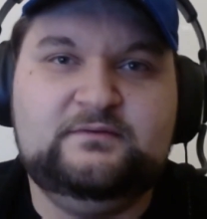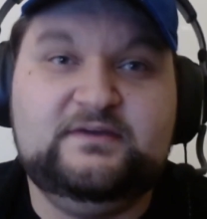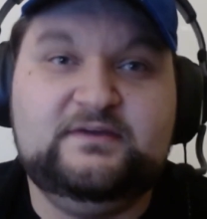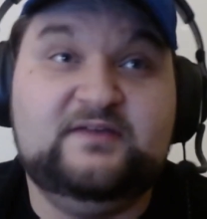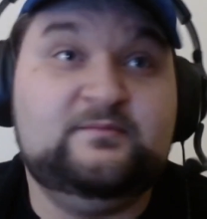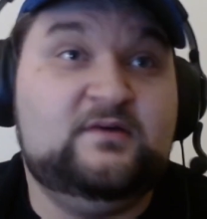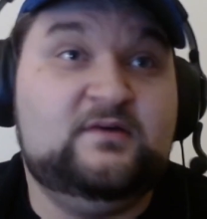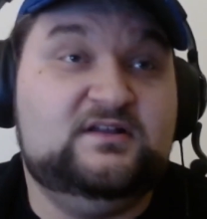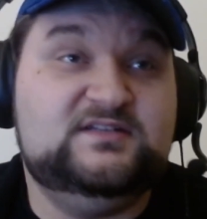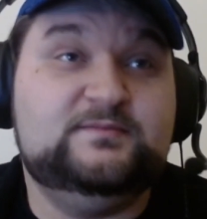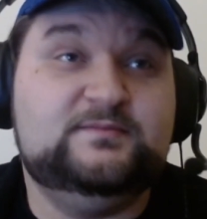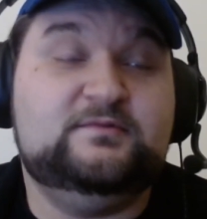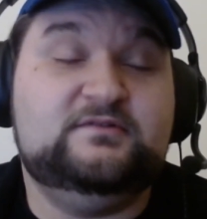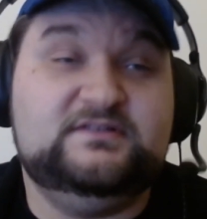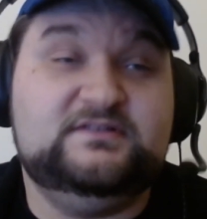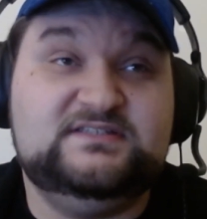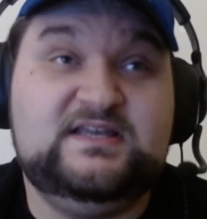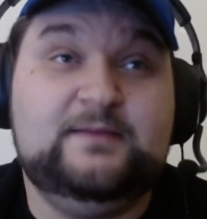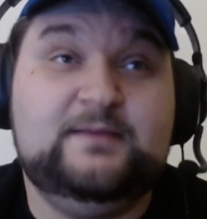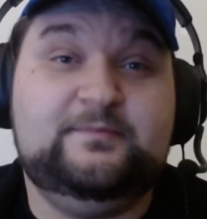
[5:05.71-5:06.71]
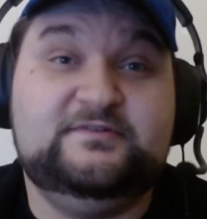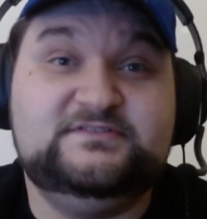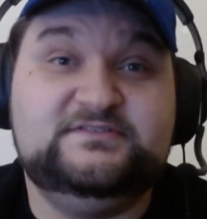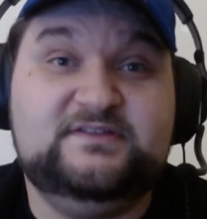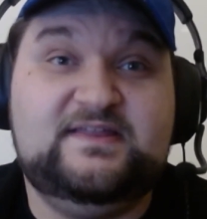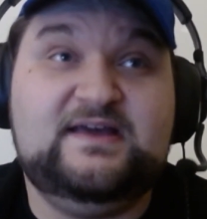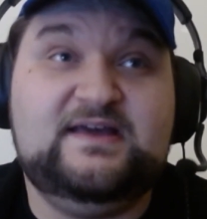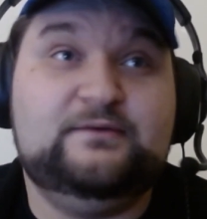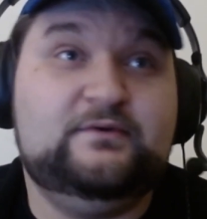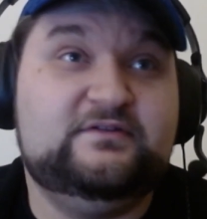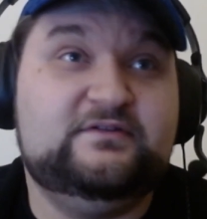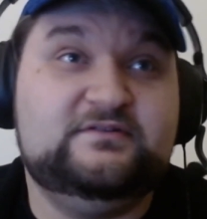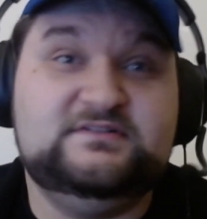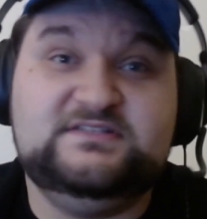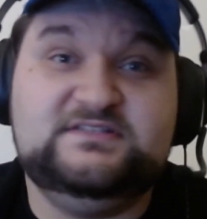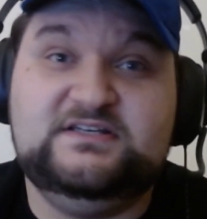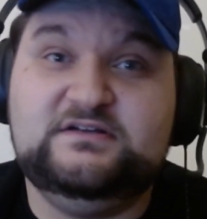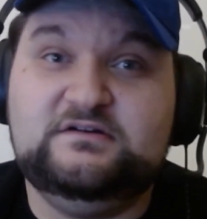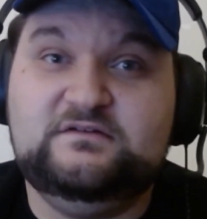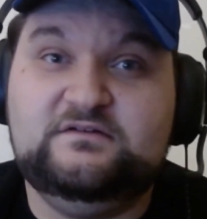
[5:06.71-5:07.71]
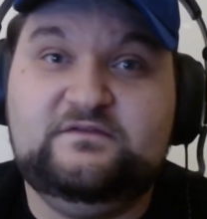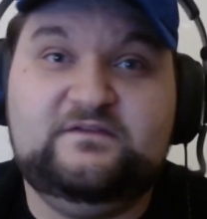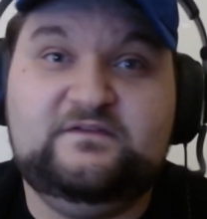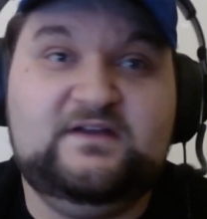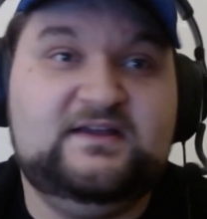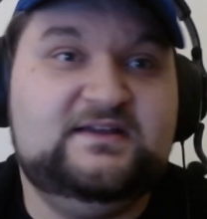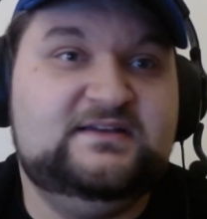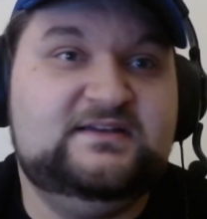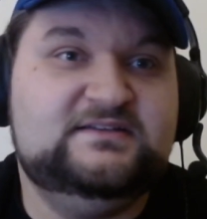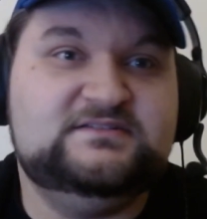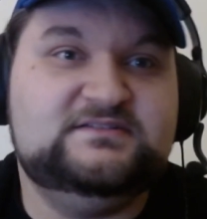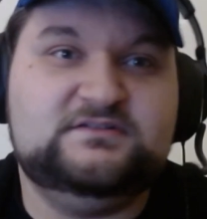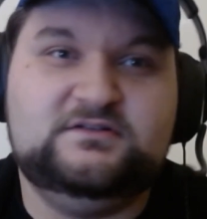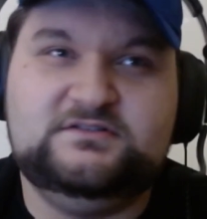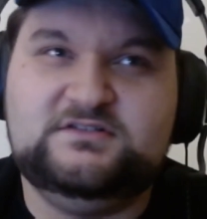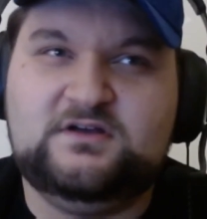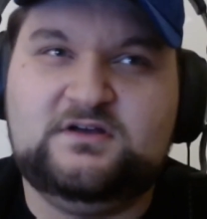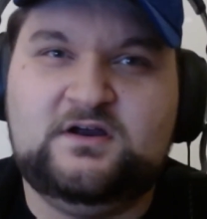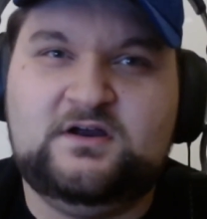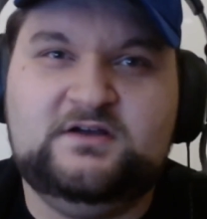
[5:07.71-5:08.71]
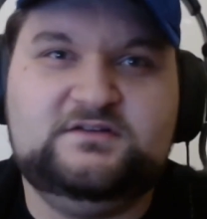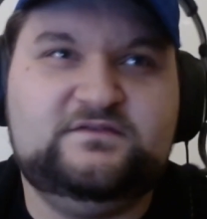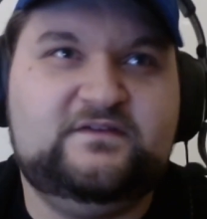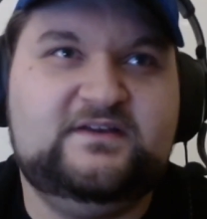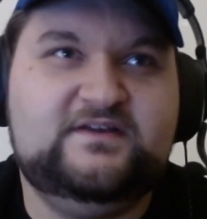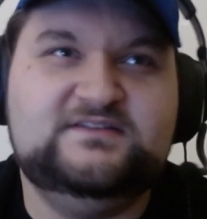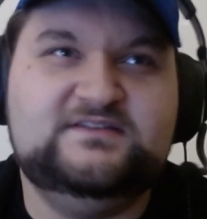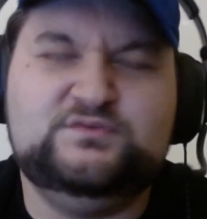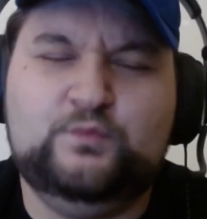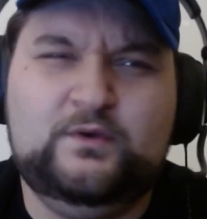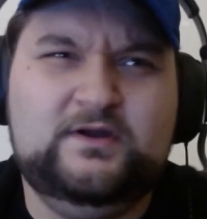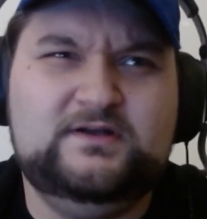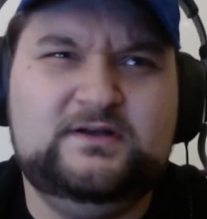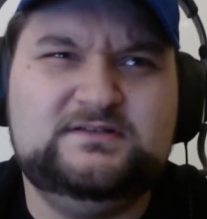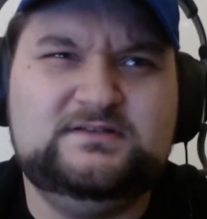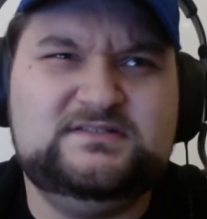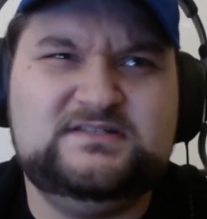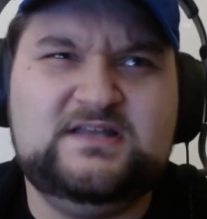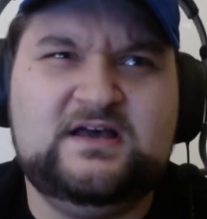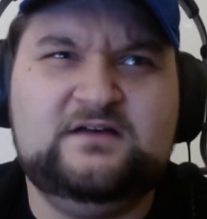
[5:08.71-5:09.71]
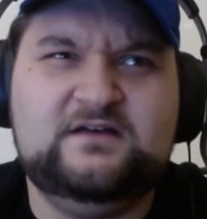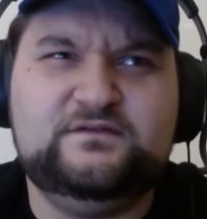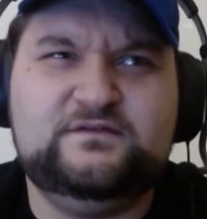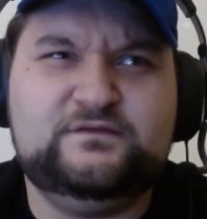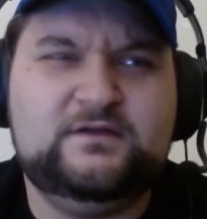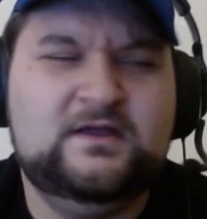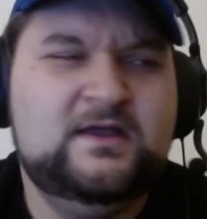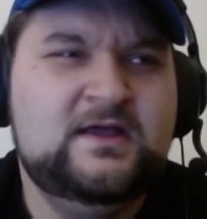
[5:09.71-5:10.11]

We get multiple examples of that, whether it's hero phase or charge phase. Weird stuff.